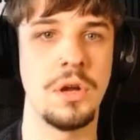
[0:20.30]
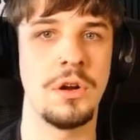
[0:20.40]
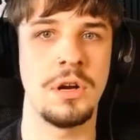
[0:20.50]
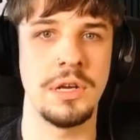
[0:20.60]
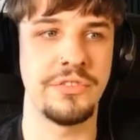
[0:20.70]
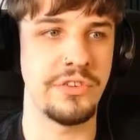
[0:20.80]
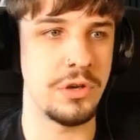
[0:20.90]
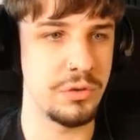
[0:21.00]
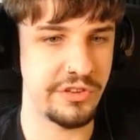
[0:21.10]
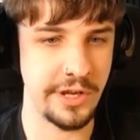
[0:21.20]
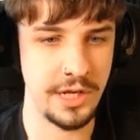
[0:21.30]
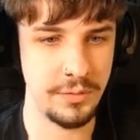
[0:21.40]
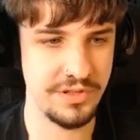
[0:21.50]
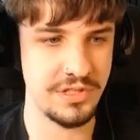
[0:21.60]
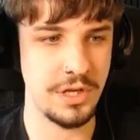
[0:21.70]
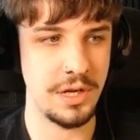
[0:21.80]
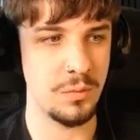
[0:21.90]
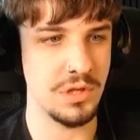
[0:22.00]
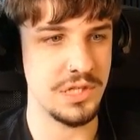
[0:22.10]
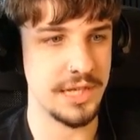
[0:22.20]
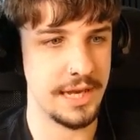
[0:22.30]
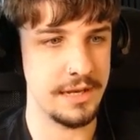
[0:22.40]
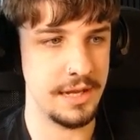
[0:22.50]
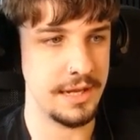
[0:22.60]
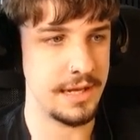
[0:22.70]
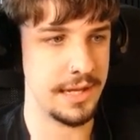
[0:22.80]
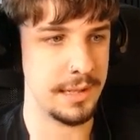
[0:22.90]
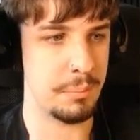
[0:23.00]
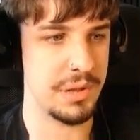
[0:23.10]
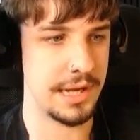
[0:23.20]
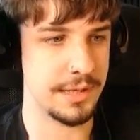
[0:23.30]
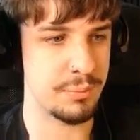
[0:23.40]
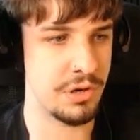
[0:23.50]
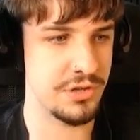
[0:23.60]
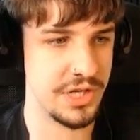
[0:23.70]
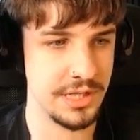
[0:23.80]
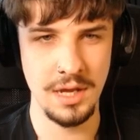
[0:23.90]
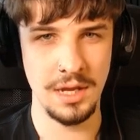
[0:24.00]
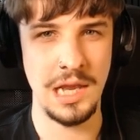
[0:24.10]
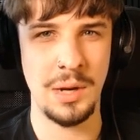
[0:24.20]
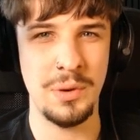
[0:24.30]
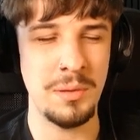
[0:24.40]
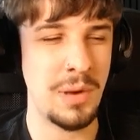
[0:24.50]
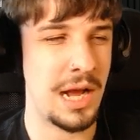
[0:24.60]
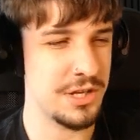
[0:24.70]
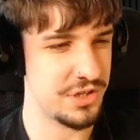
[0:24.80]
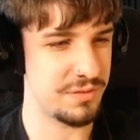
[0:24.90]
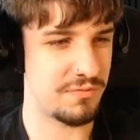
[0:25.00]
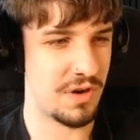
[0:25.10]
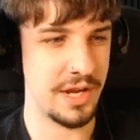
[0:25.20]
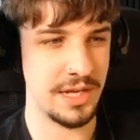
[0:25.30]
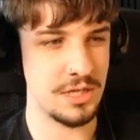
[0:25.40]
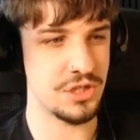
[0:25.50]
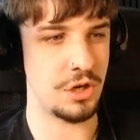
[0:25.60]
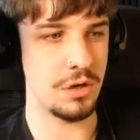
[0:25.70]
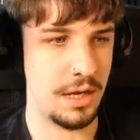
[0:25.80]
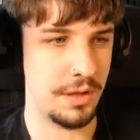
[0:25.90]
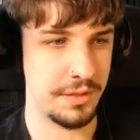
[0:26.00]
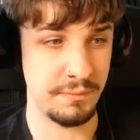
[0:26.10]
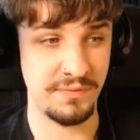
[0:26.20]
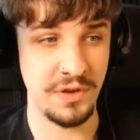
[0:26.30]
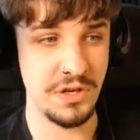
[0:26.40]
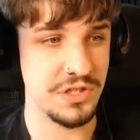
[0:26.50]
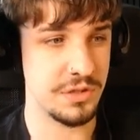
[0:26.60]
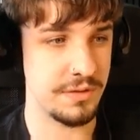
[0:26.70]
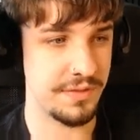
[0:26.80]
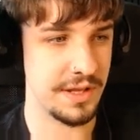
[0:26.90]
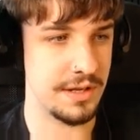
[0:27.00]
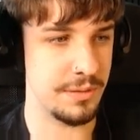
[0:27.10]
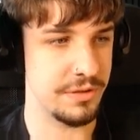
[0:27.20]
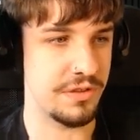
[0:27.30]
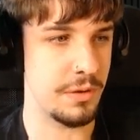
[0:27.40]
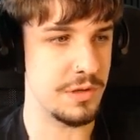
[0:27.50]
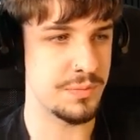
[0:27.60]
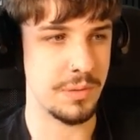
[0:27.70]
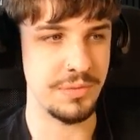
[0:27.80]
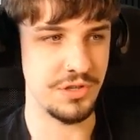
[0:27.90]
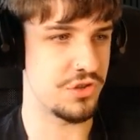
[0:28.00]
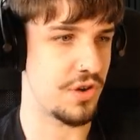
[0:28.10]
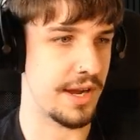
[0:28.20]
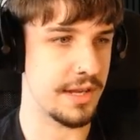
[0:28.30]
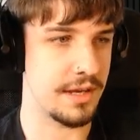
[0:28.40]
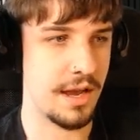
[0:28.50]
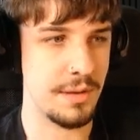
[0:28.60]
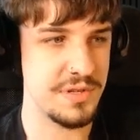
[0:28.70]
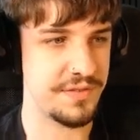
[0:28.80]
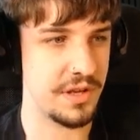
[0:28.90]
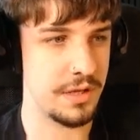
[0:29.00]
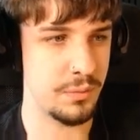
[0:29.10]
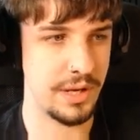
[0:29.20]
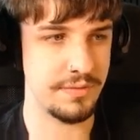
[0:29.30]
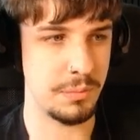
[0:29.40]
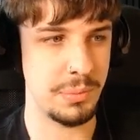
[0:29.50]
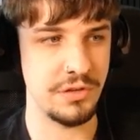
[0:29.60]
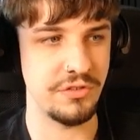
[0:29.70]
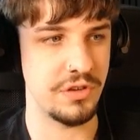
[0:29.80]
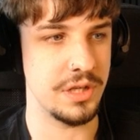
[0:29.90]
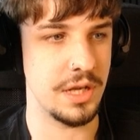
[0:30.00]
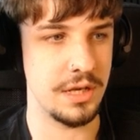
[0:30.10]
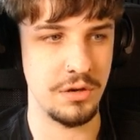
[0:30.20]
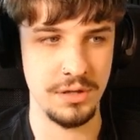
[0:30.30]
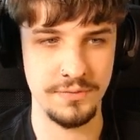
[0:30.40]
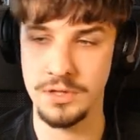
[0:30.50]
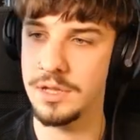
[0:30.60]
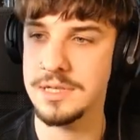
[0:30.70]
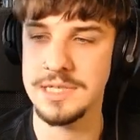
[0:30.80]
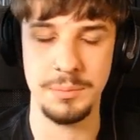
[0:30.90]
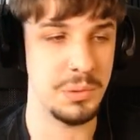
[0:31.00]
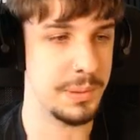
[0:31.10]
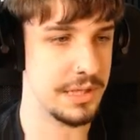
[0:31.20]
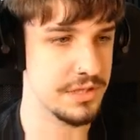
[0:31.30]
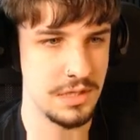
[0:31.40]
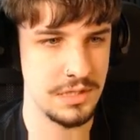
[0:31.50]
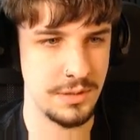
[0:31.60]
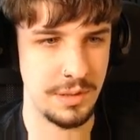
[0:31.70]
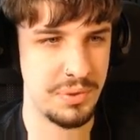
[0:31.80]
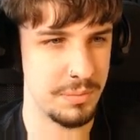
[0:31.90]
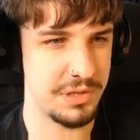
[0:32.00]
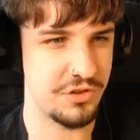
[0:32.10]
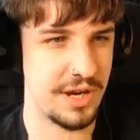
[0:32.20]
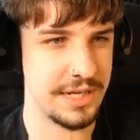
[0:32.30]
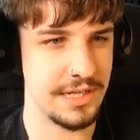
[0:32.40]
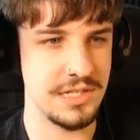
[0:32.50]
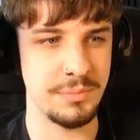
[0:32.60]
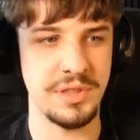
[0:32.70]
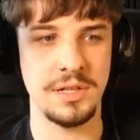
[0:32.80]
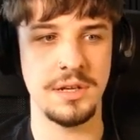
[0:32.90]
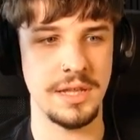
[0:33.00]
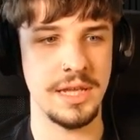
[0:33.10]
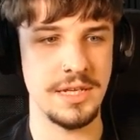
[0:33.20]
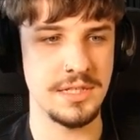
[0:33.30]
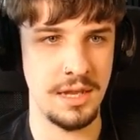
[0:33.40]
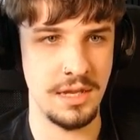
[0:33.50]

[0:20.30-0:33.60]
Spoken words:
Alright, so today we're starting once again in a blank project. Now, when I'm actually writing a song, the first sort of thing I would do is probably just drag in an atmosphere. We have a bunch in all of our sample packs. So I'd probably drag in something like this.